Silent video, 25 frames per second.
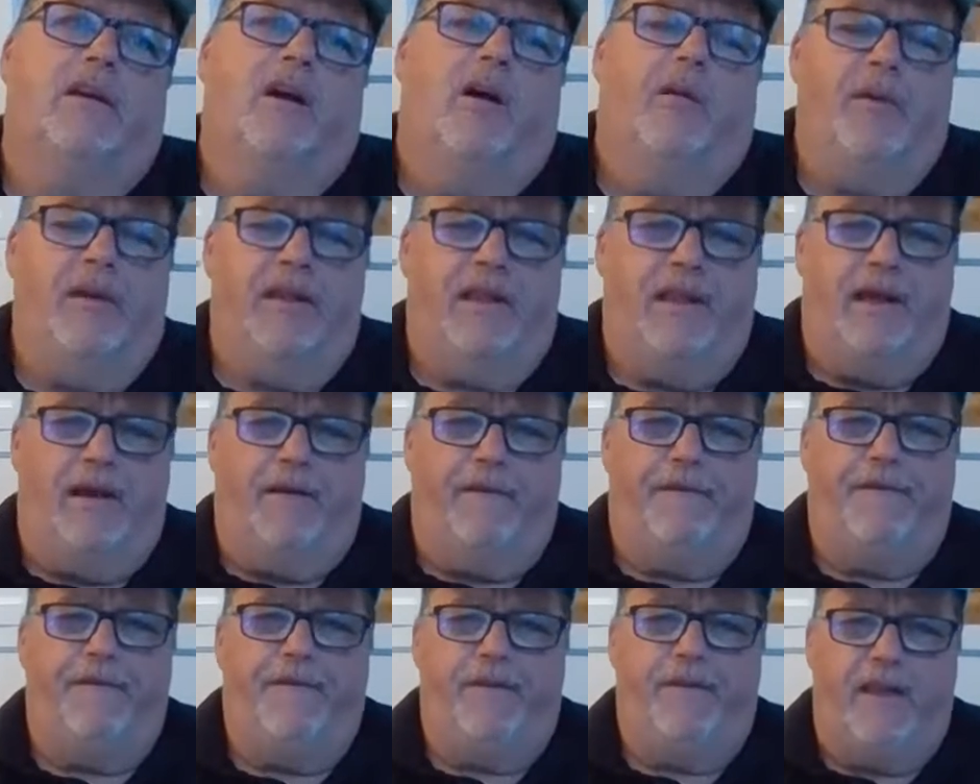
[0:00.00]

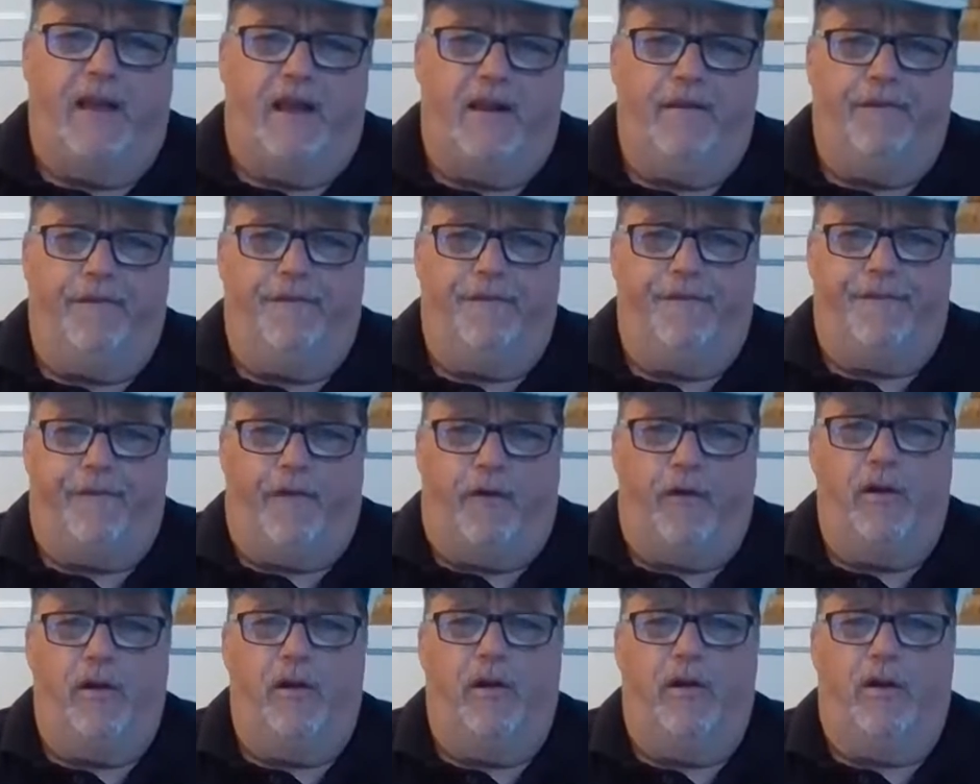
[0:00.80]
But that'd
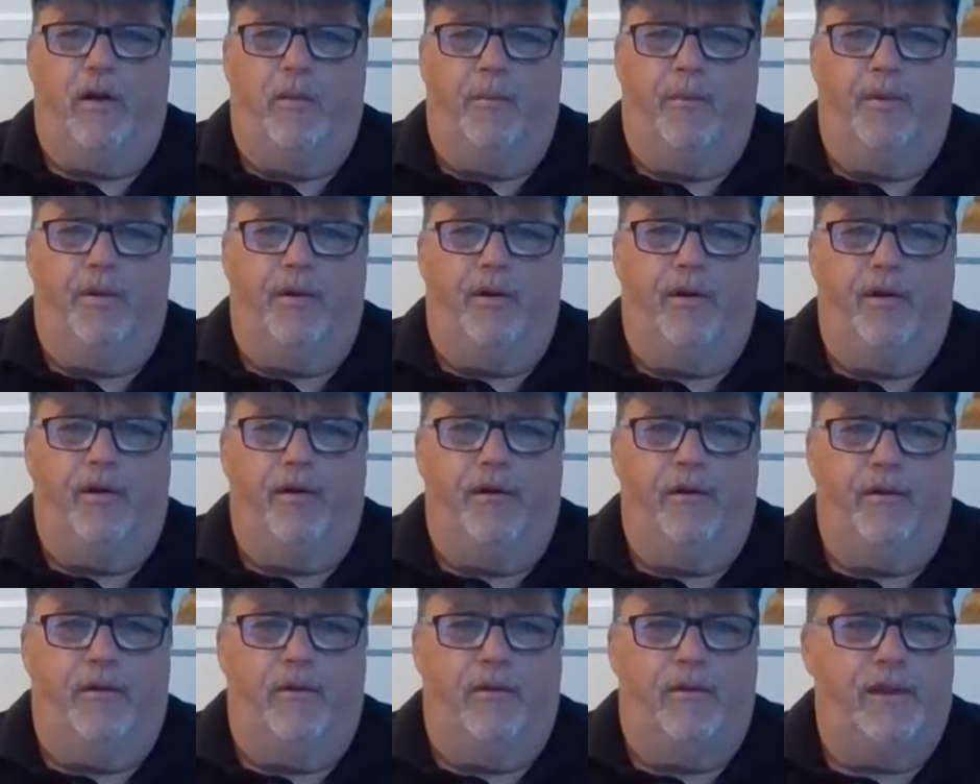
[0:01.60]
fight like a
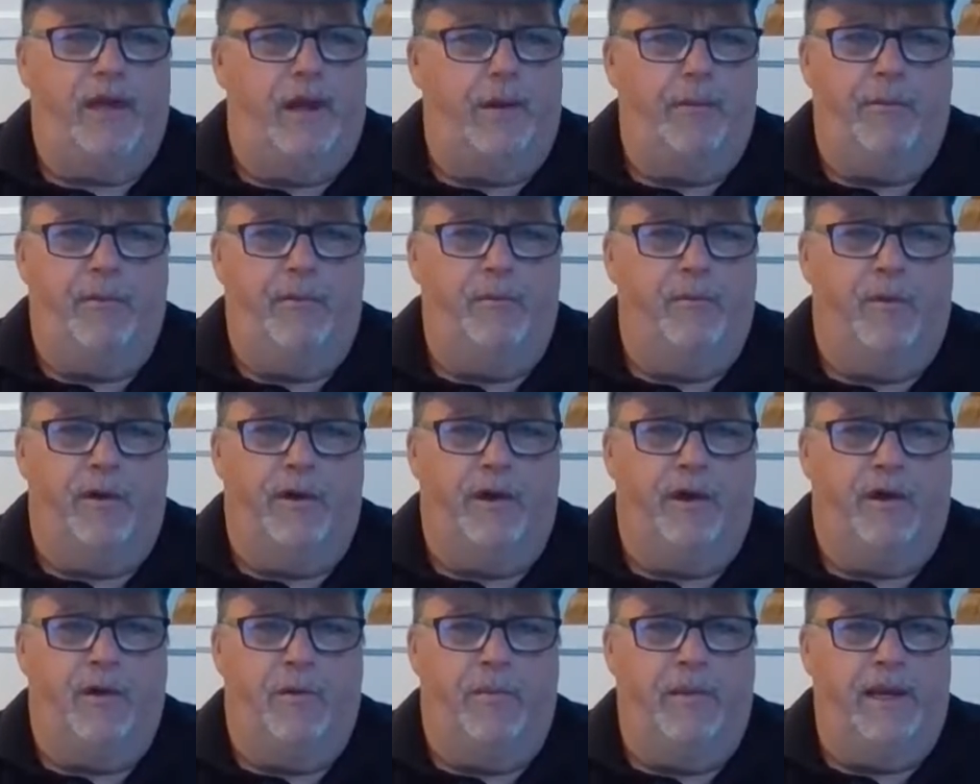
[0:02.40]
bugger and all. That wouldn't
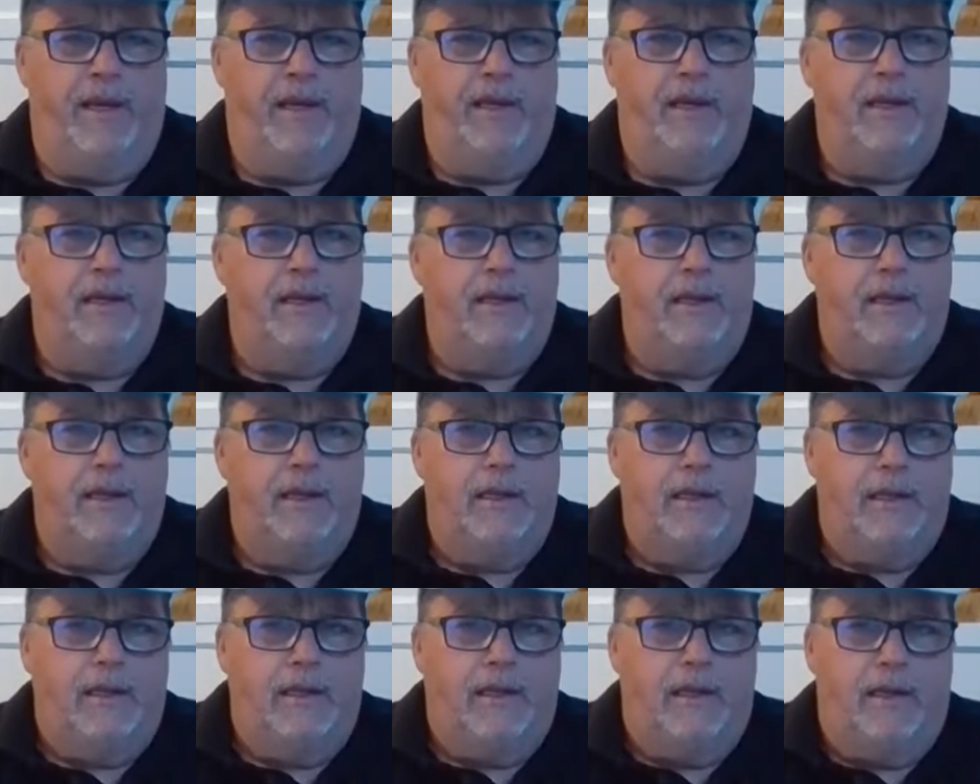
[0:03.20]
want to come in.
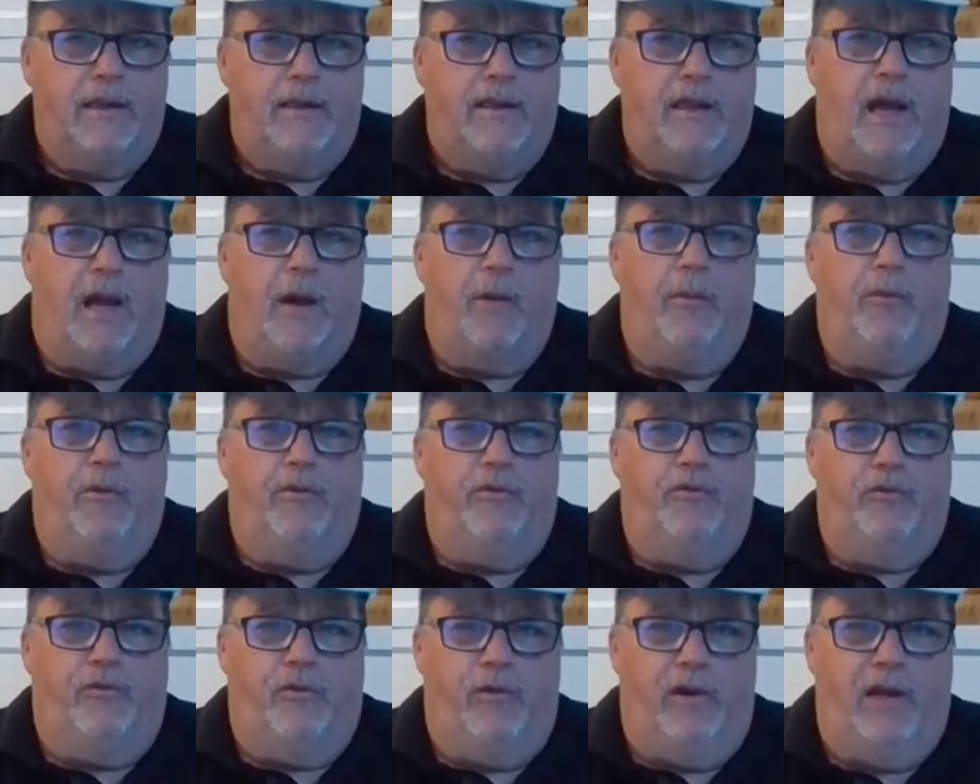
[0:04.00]
That
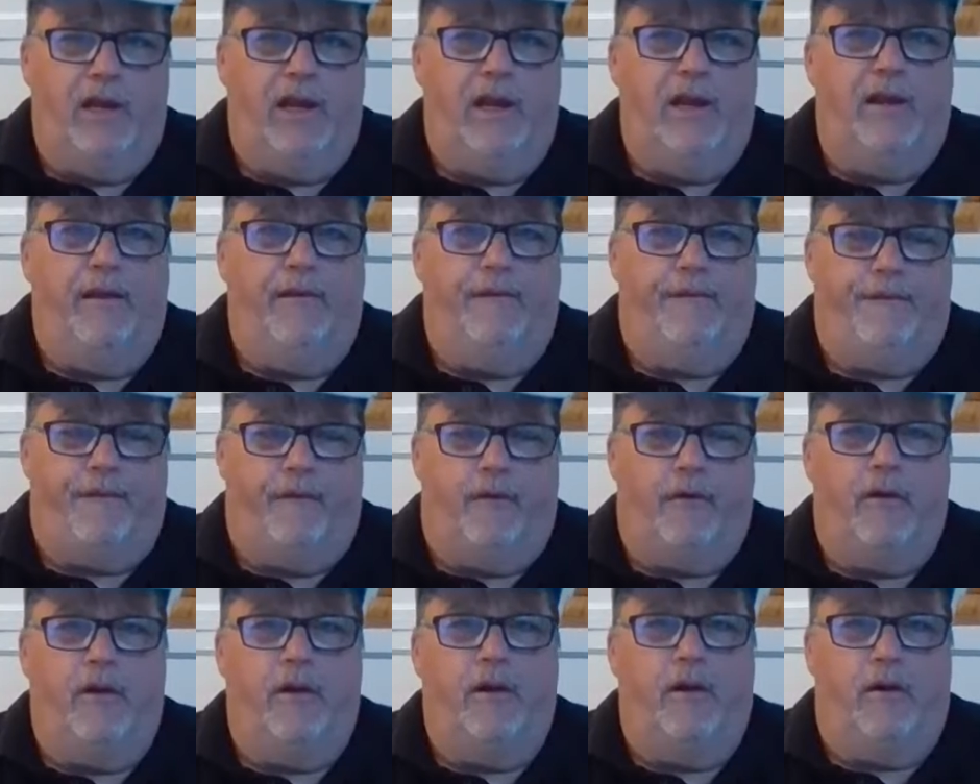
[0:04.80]
would really
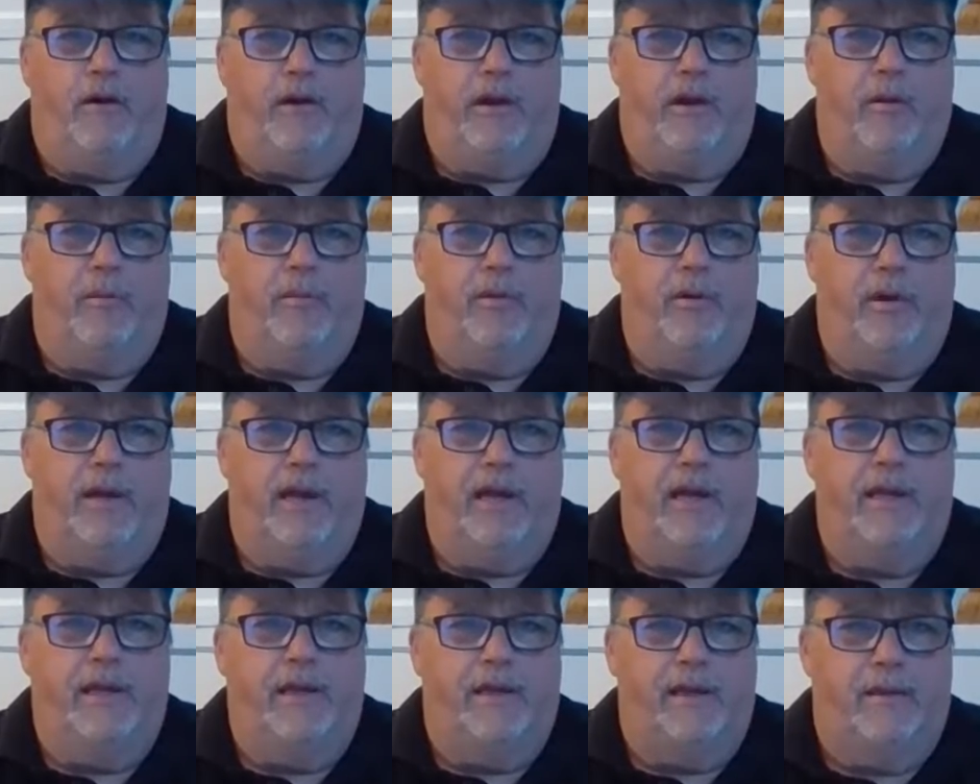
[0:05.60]
fight like a
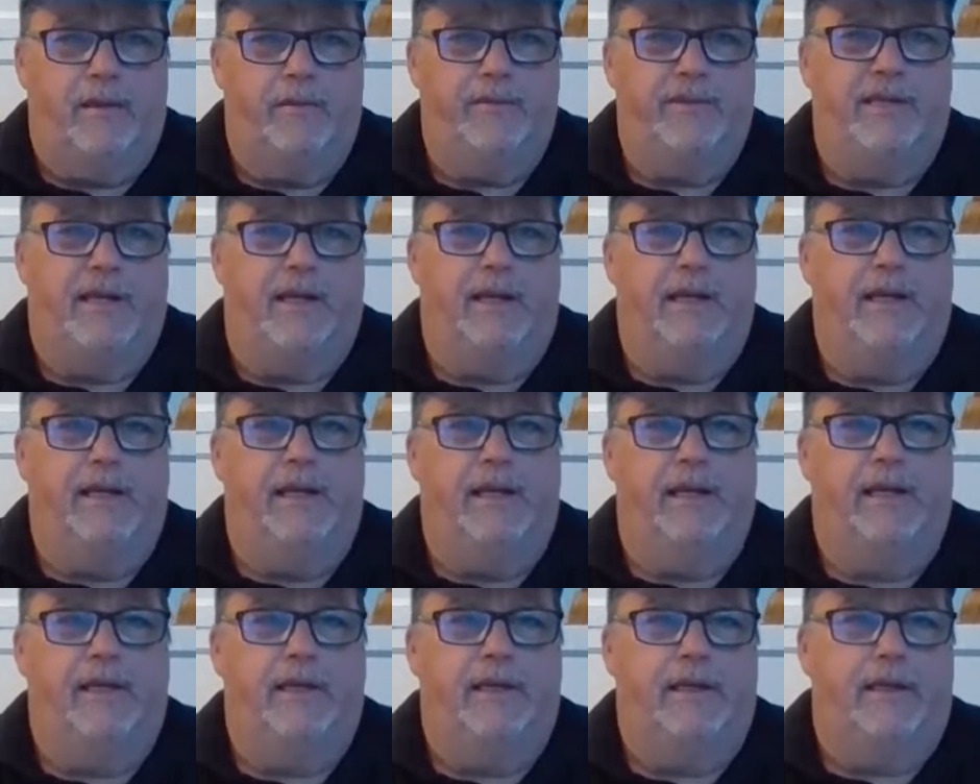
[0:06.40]
bugger. I'm telling
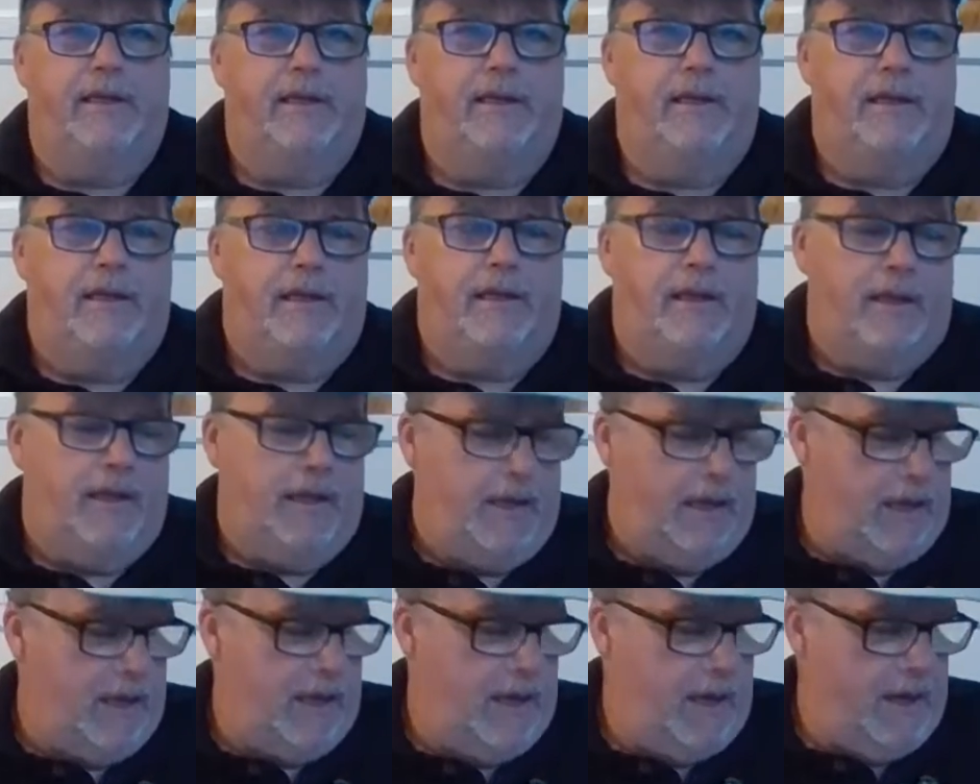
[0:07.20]
you.
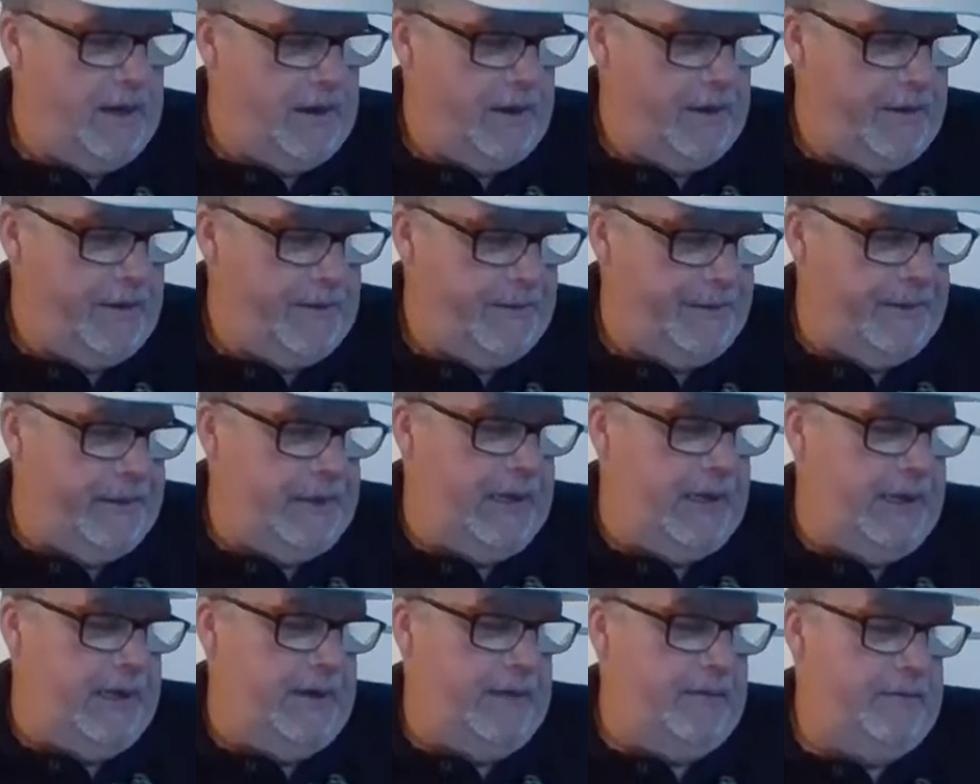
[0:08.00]

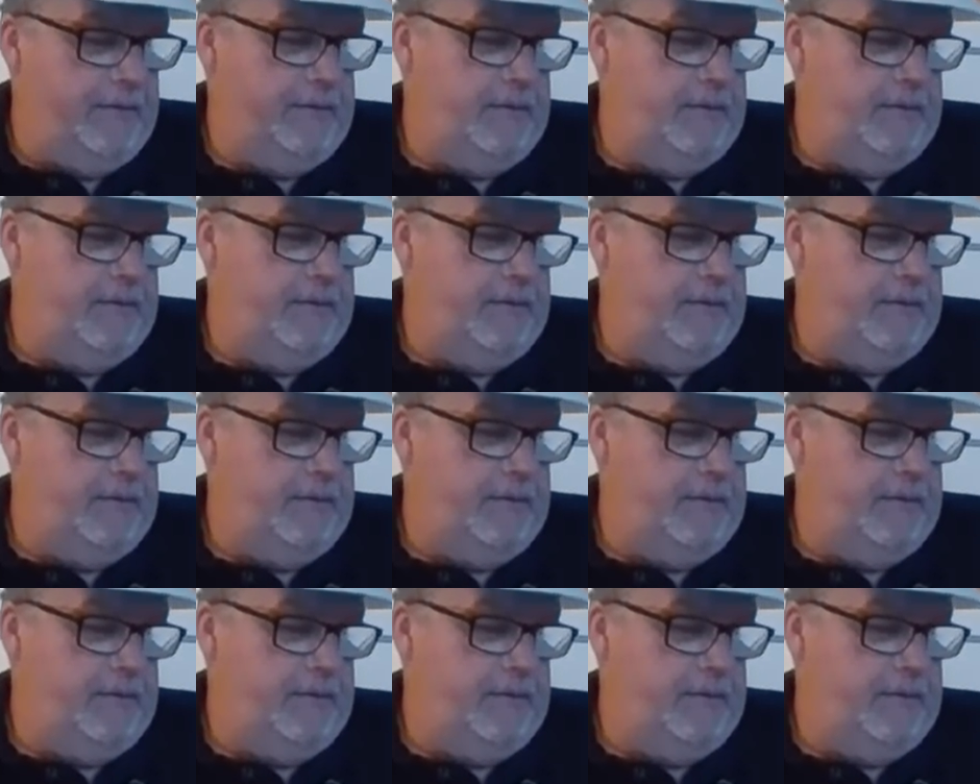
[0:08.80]
Yeah.